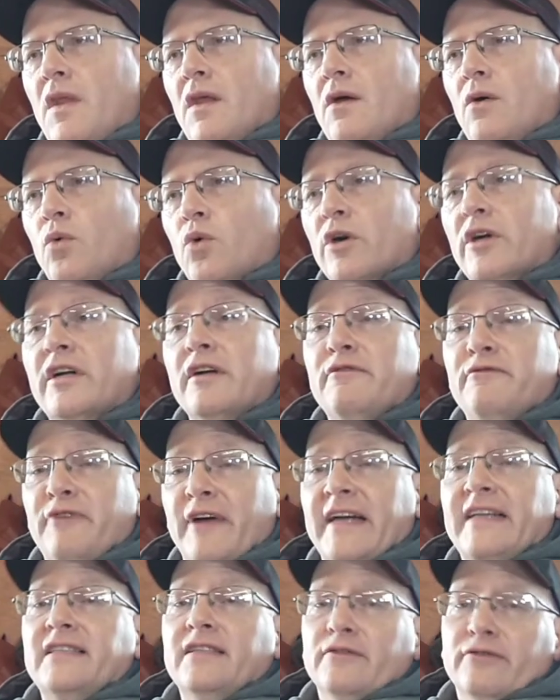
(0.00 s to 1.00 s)
Work
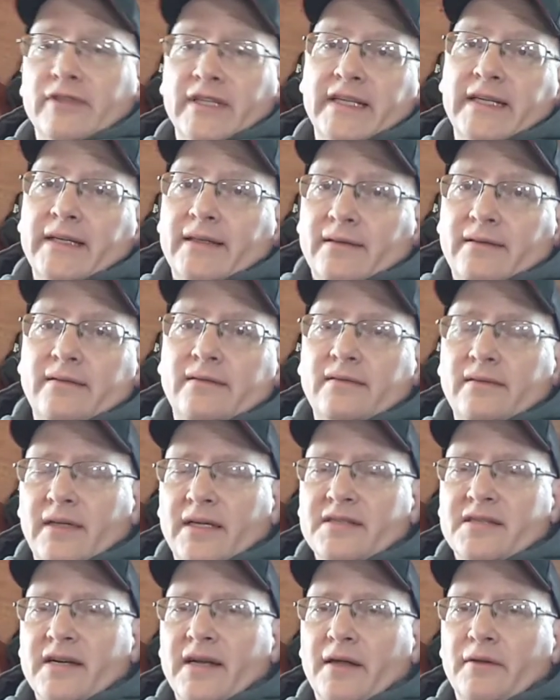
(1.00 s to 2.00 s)
effectively
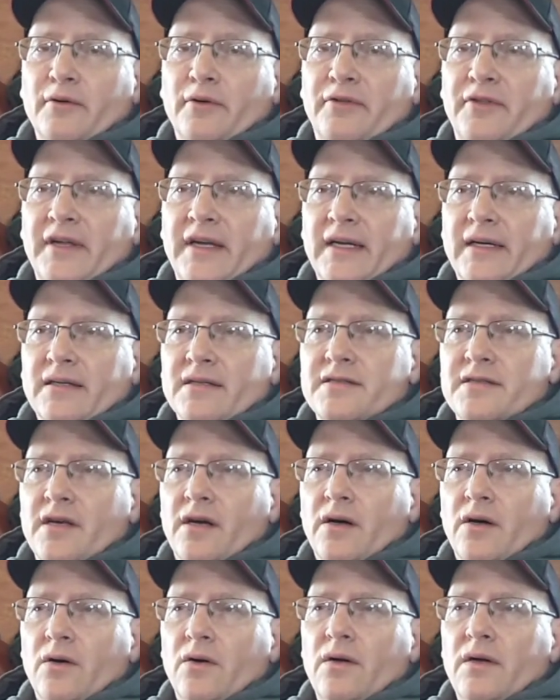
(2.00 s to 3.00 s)
is another thing.
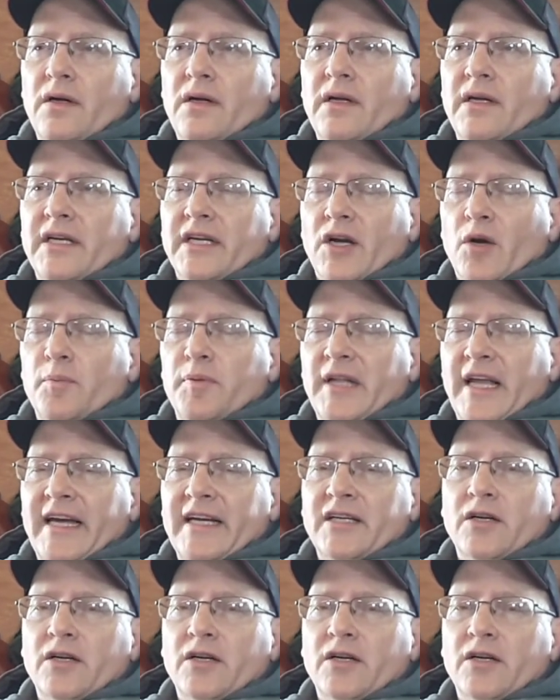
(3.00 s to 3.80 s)
So, you know, plan